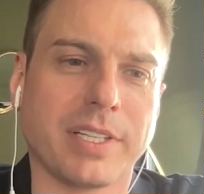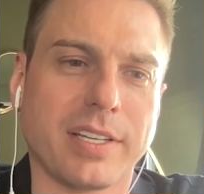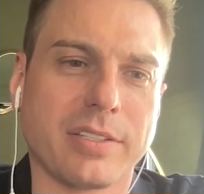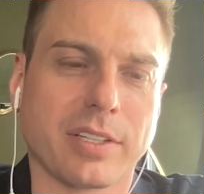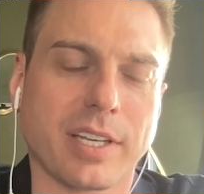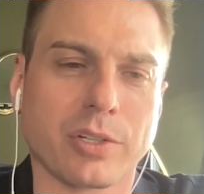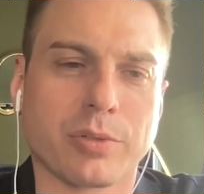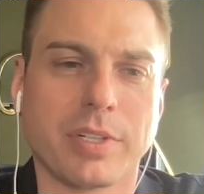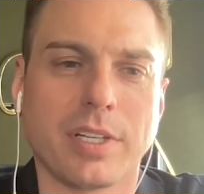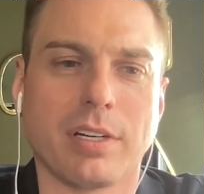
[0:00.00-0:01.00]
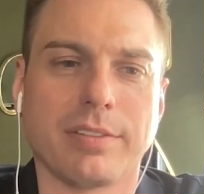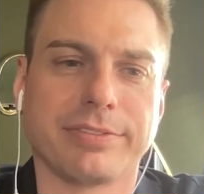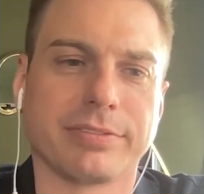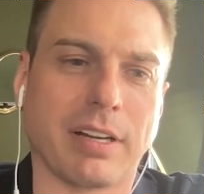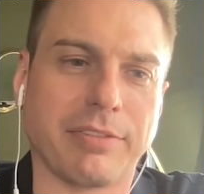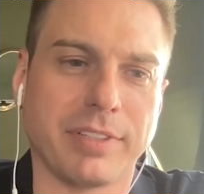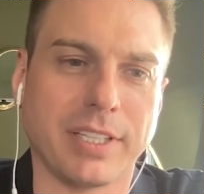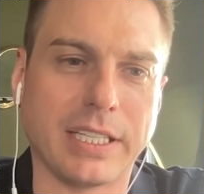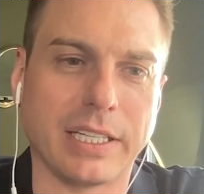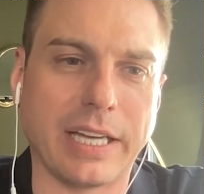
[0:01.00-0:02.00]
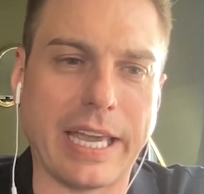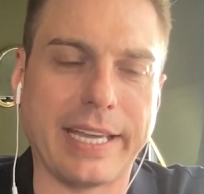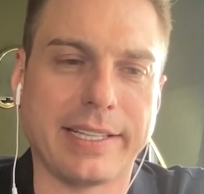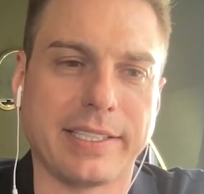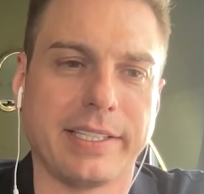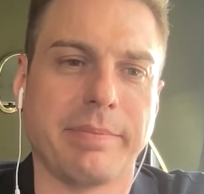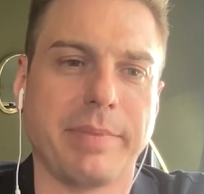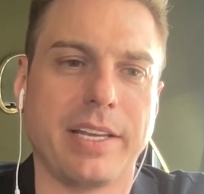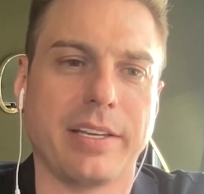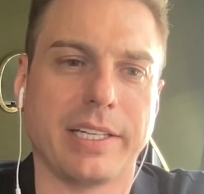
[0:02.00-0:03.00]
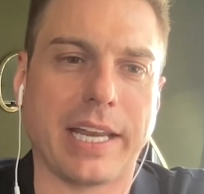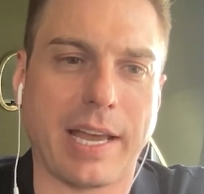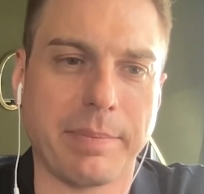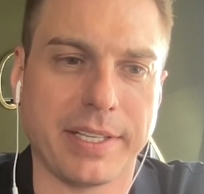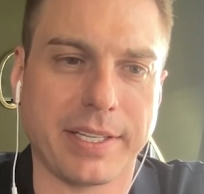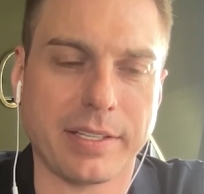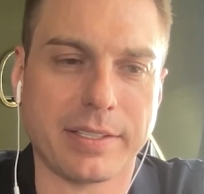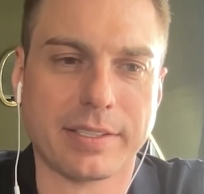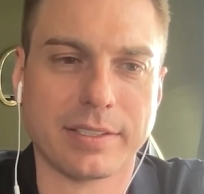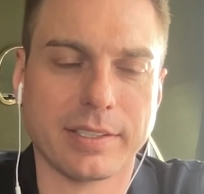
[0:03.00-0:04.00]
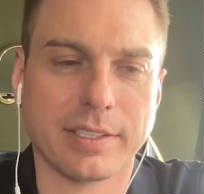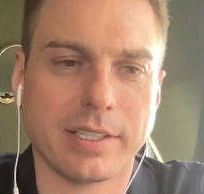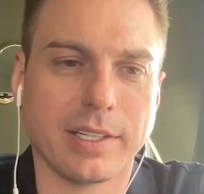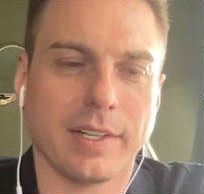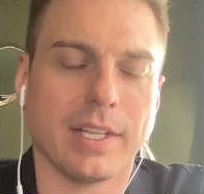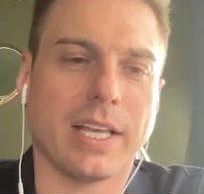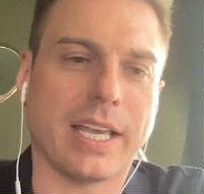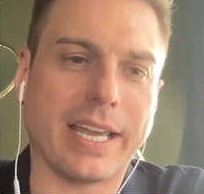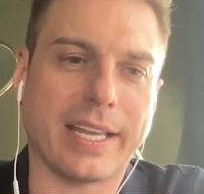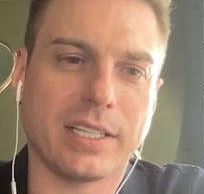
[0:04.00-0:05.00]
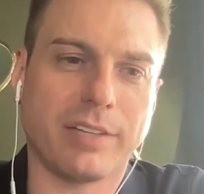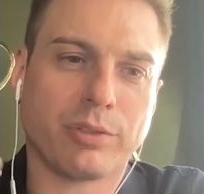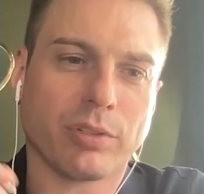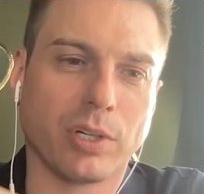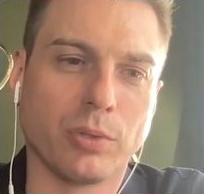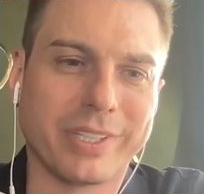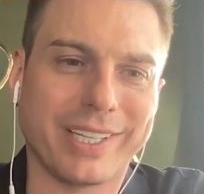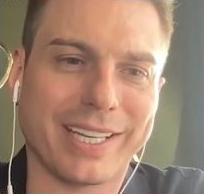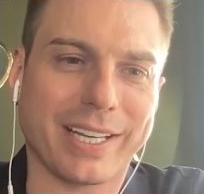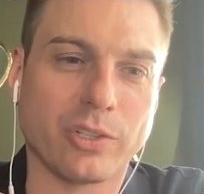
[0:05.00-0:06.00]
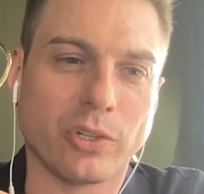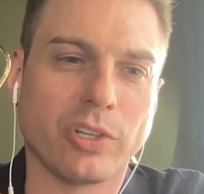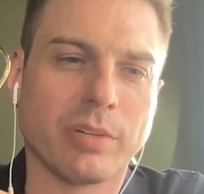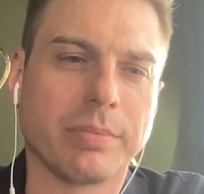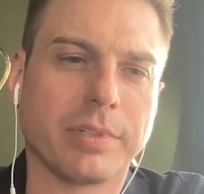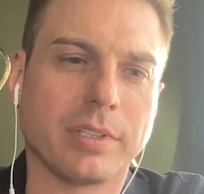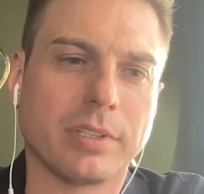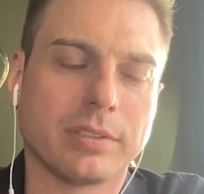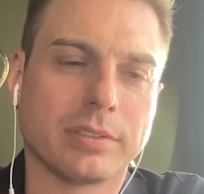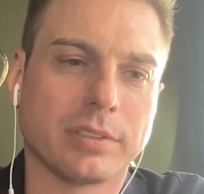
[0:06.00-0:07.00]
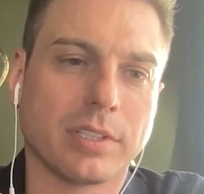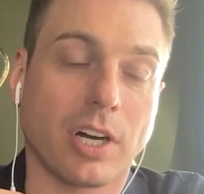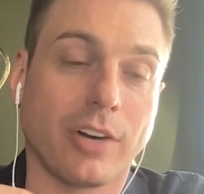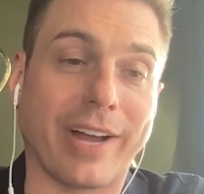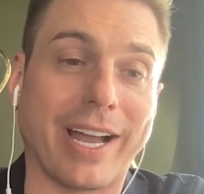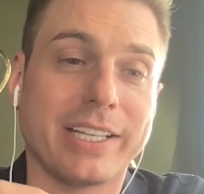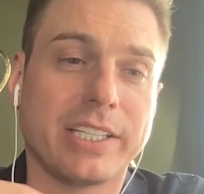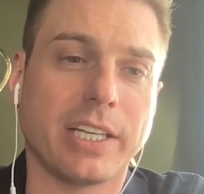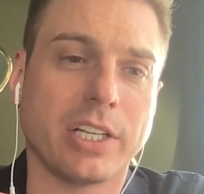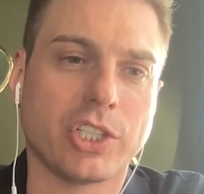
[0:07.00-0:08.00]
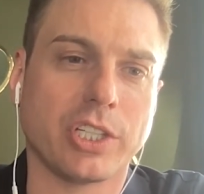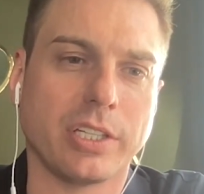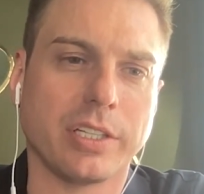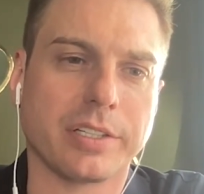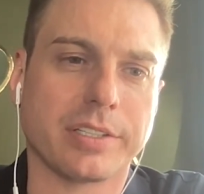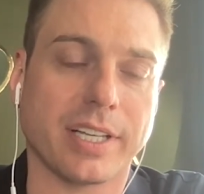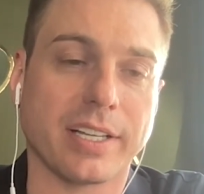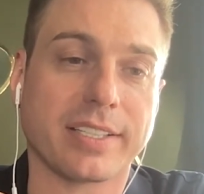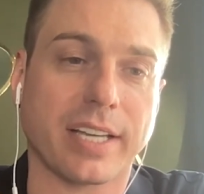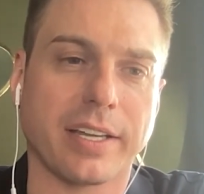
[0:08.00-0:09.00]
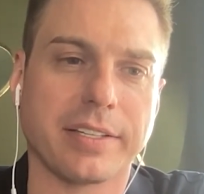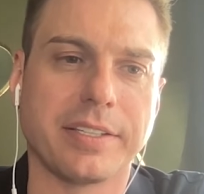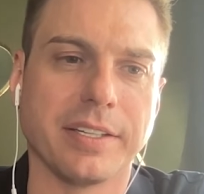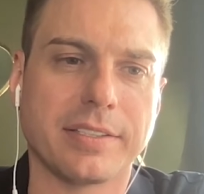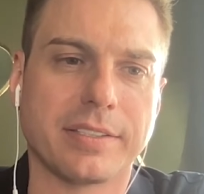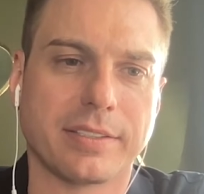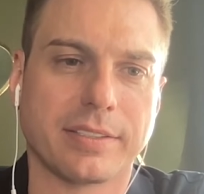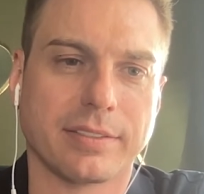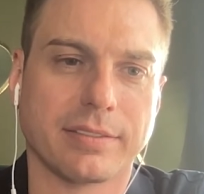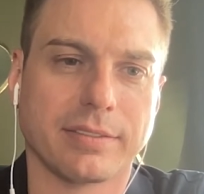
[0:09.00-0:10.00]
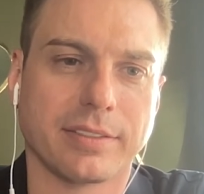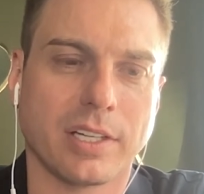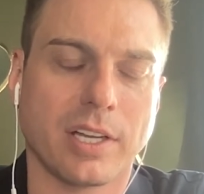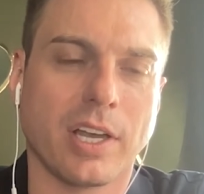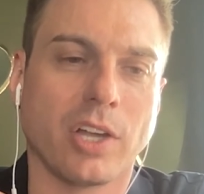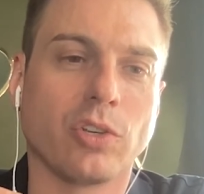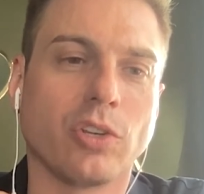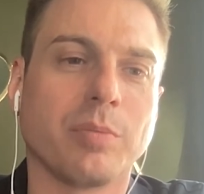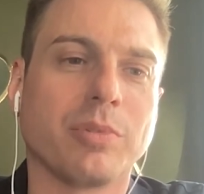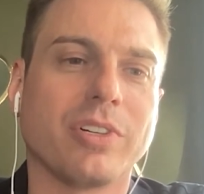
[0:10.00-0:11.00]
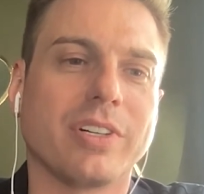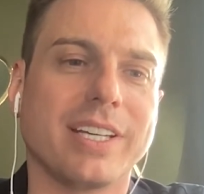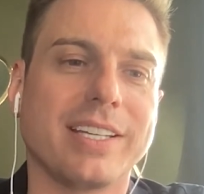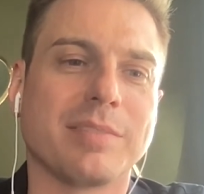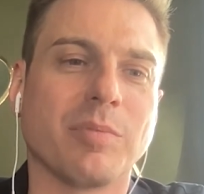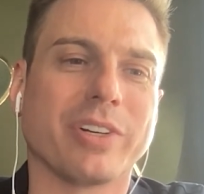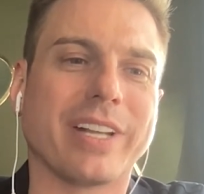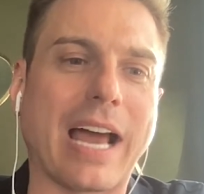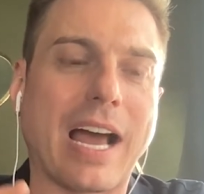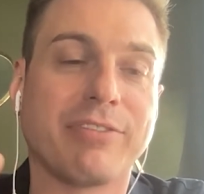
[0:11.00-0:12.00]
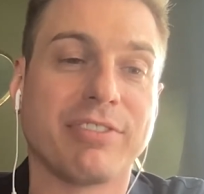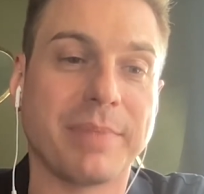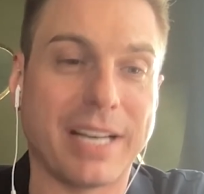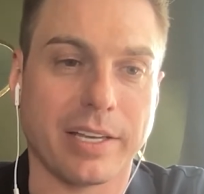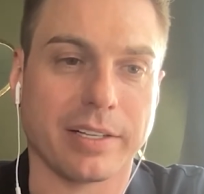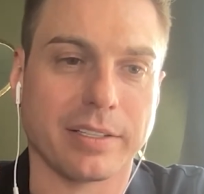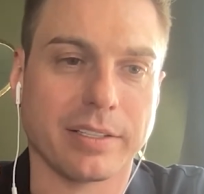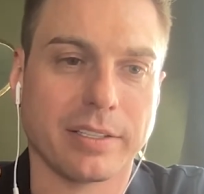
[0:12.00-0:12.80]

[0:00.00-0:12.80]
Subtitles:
is a country of roughly 18 million inhabitants. And if you are looking at the number of IT engineers and scientists, the number is more than 500,000.